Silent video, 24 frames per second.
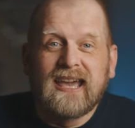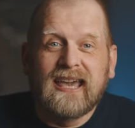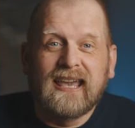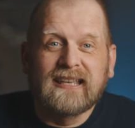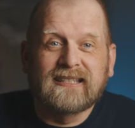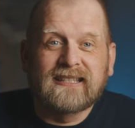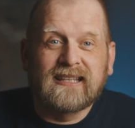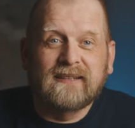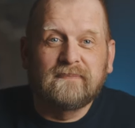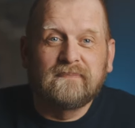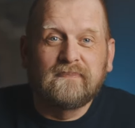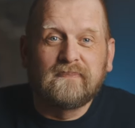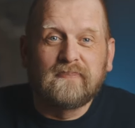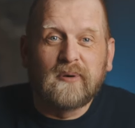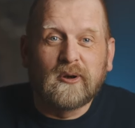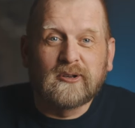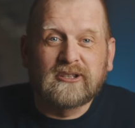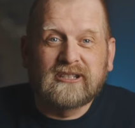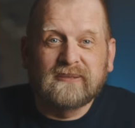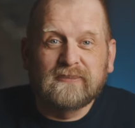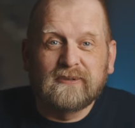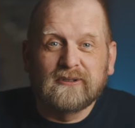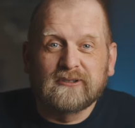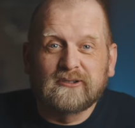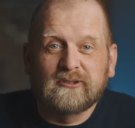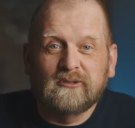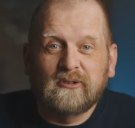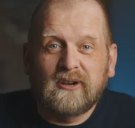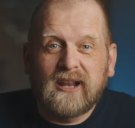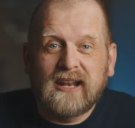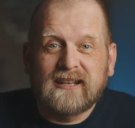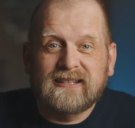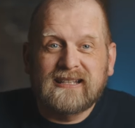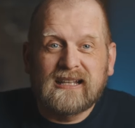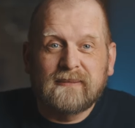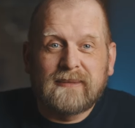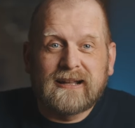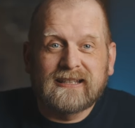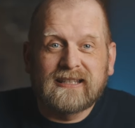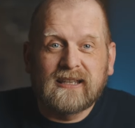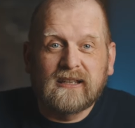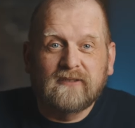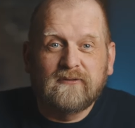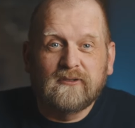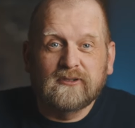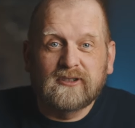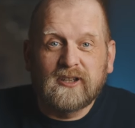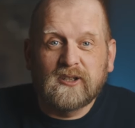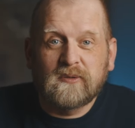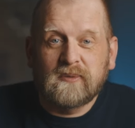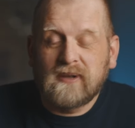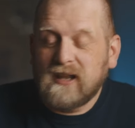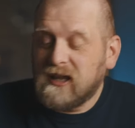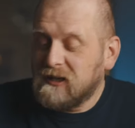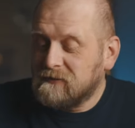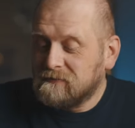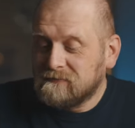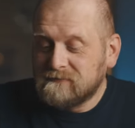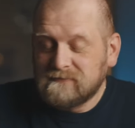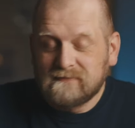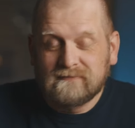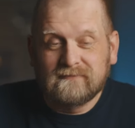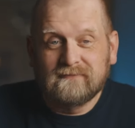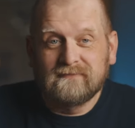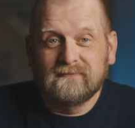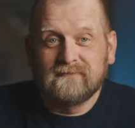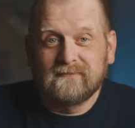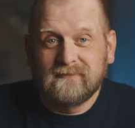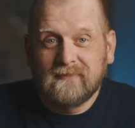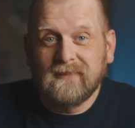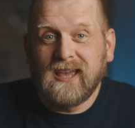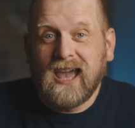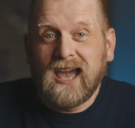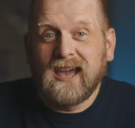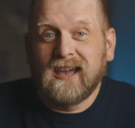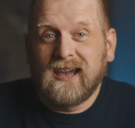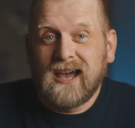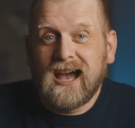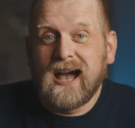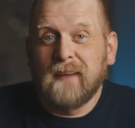Is it possible to create cinematic footage with it? Yeah,